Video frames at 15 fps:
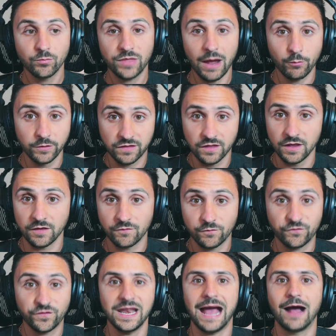that was the
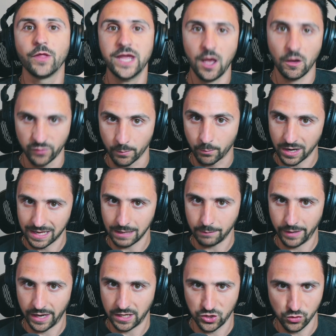finale of the Breaking
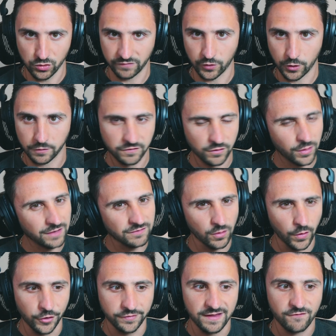Bad universe. So that's a
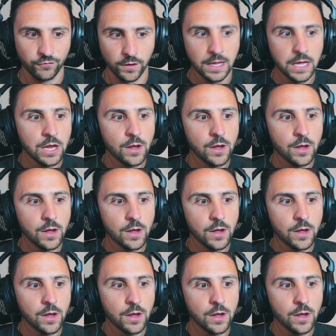little different.